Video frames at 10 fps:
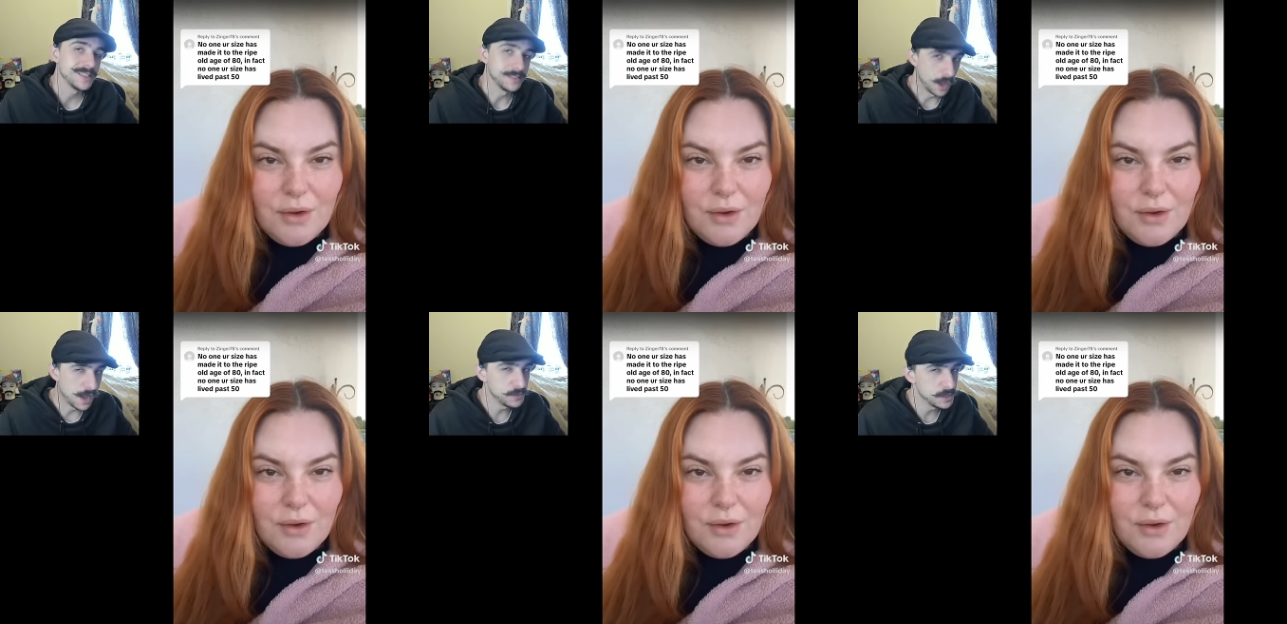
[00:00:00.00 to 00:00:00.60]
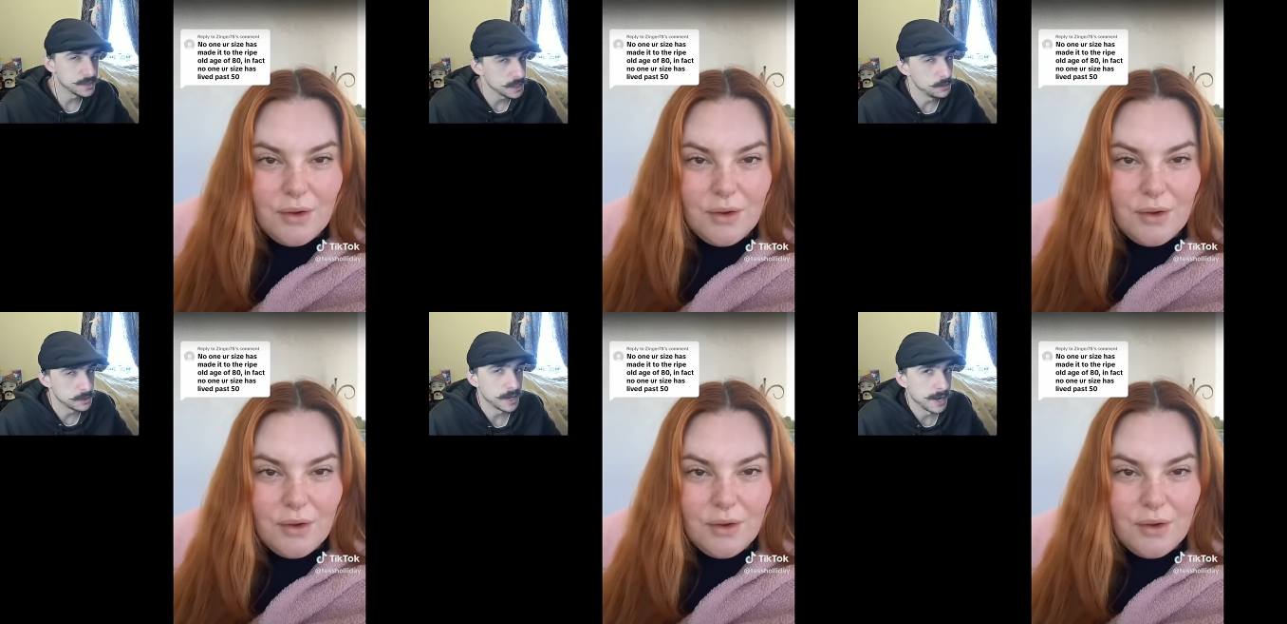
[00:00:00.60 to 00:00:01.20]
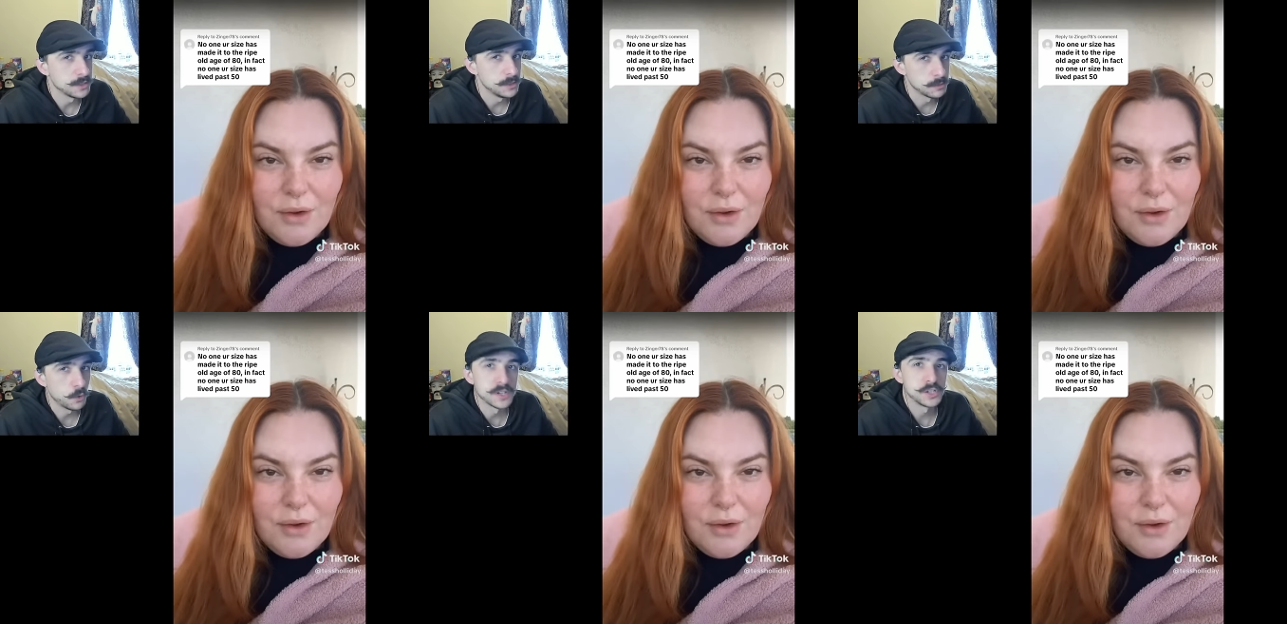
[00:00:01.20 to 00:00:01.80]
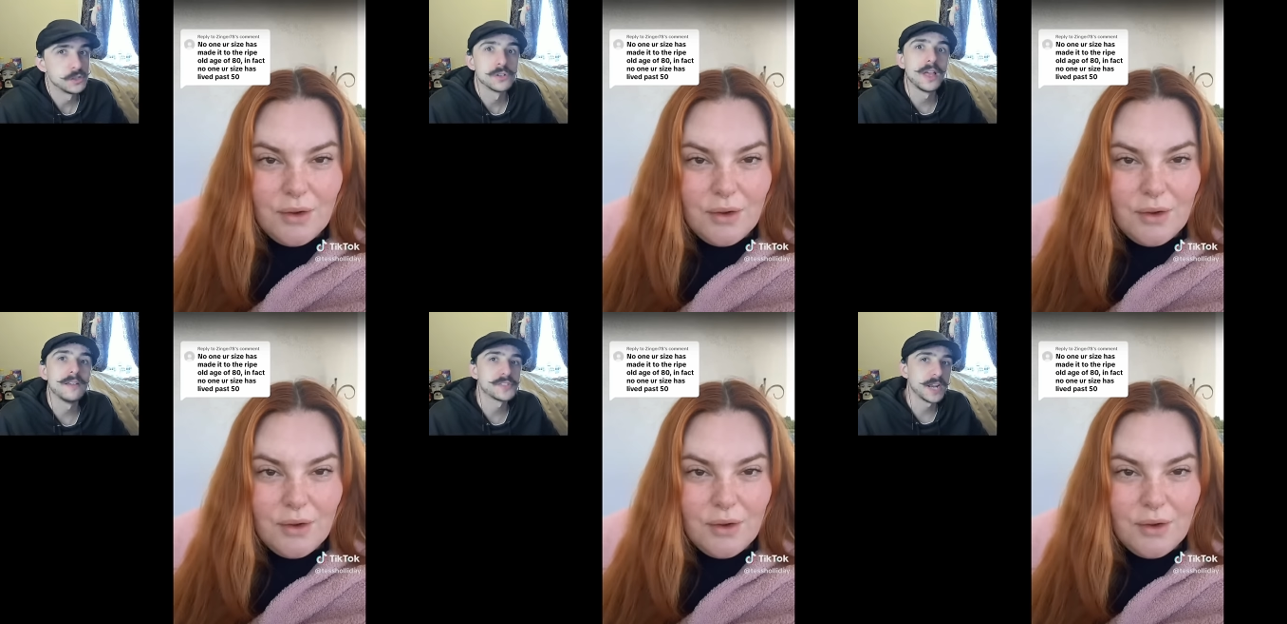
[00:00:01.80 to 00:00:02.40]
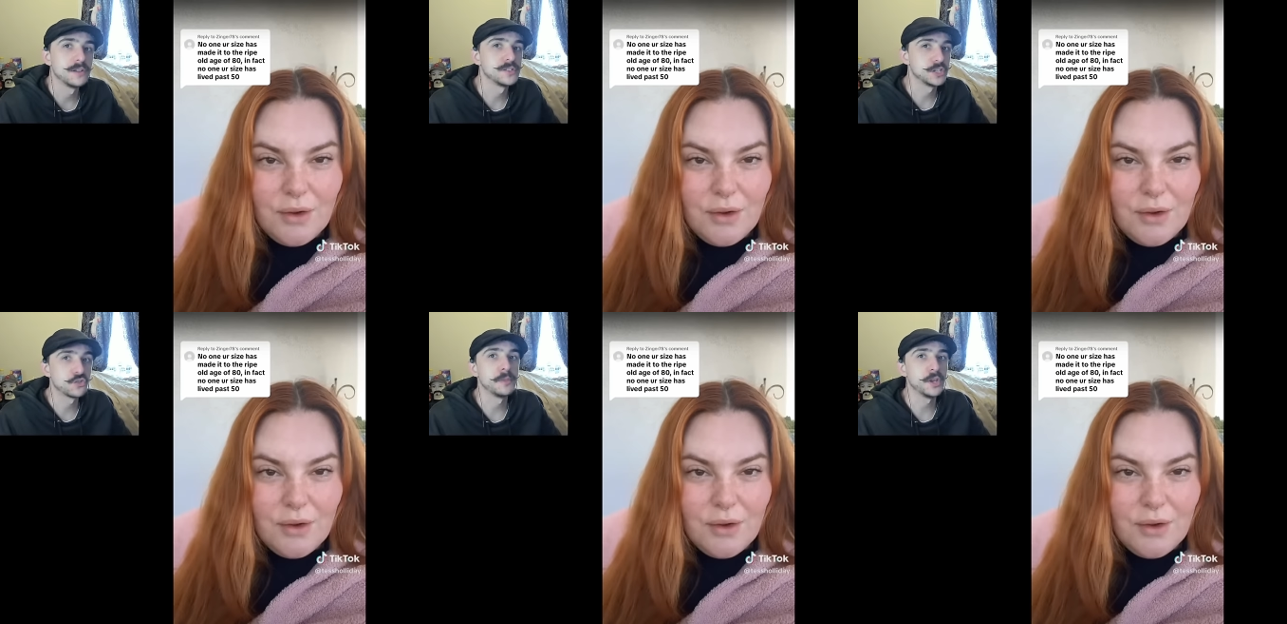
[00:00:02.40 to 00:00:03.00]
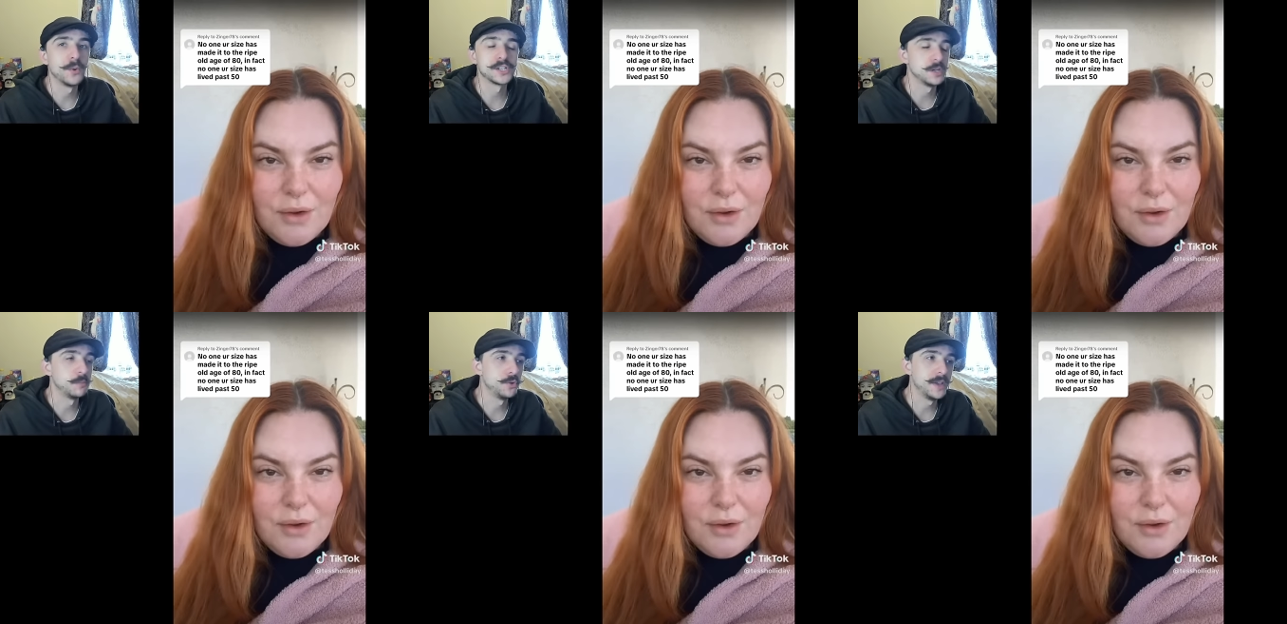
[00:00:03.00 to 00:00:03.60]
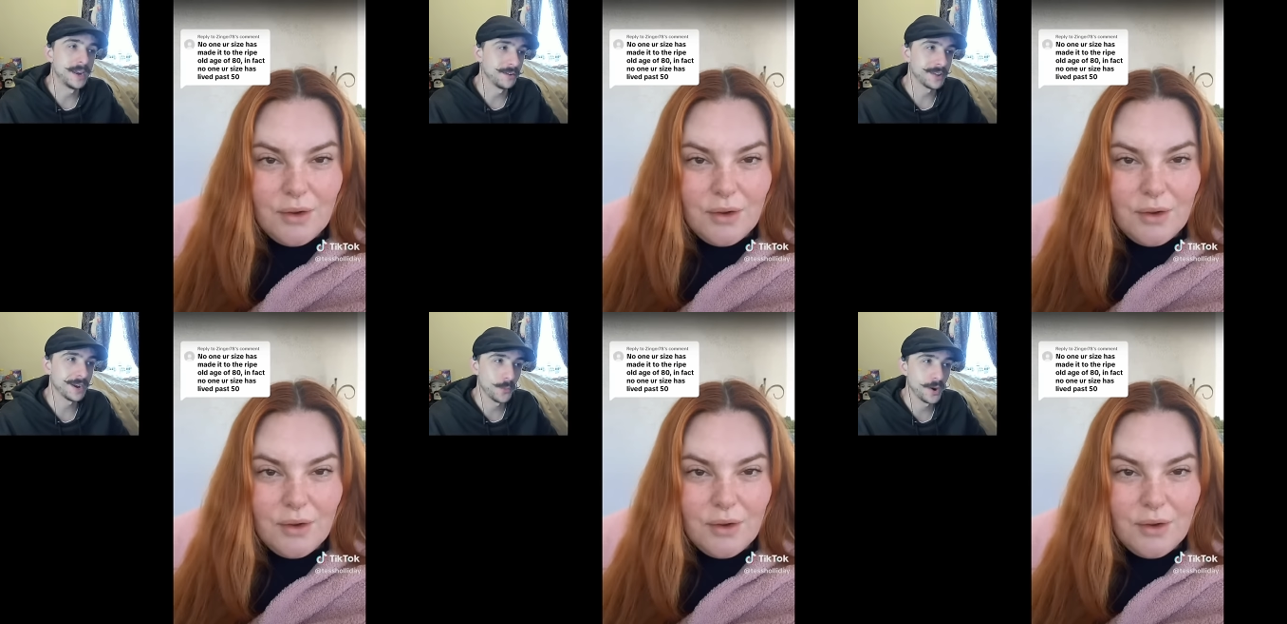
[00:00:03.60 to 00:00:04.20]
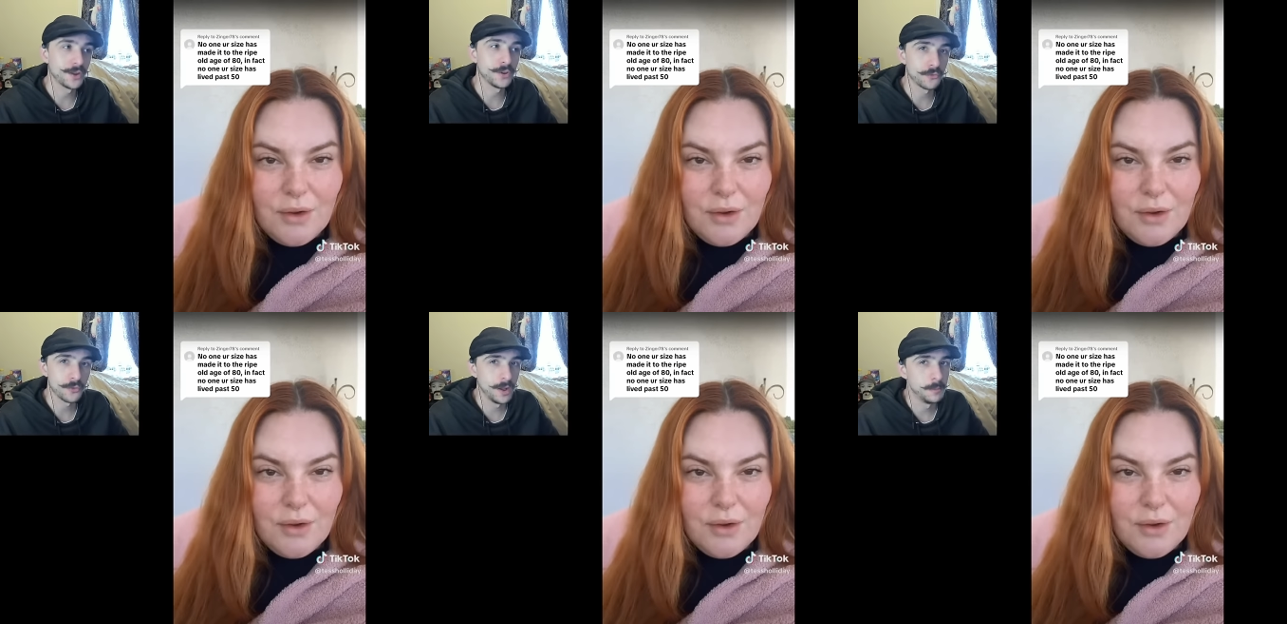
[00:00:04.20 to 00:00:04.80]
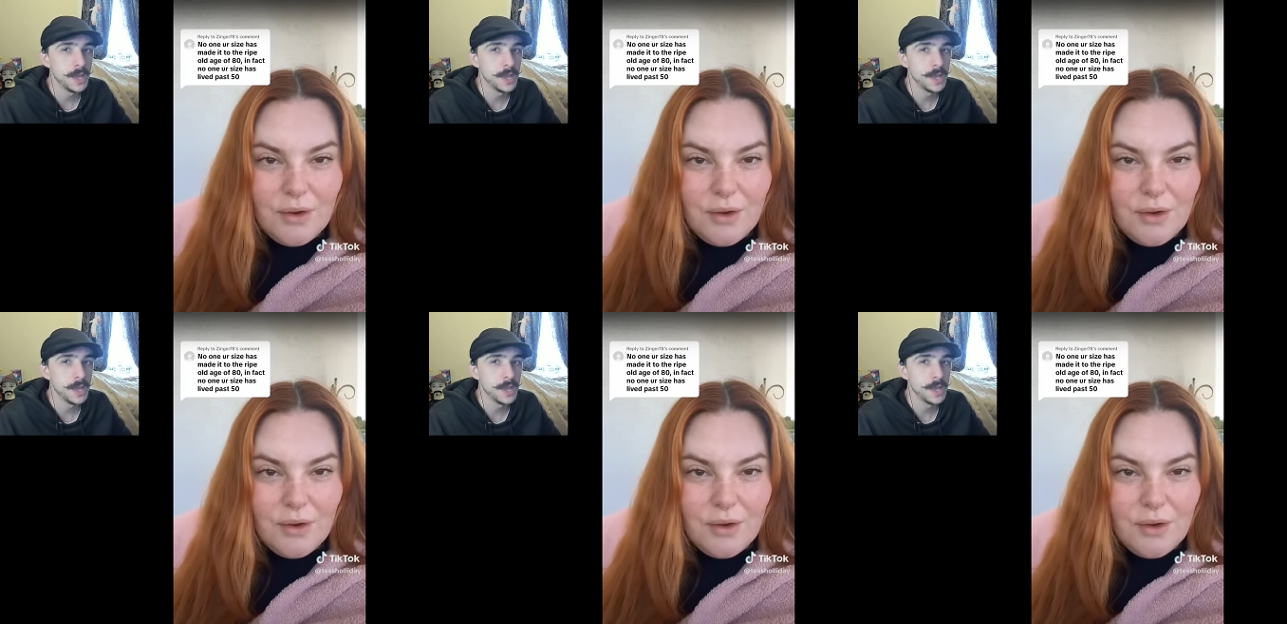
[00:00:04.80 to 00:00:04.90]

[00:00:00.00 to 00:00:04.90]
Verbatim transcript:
Speaker 1: Obviously, he was going to ask you some questions. Your lifestyle is extremely questionable, and I don't care where you're from.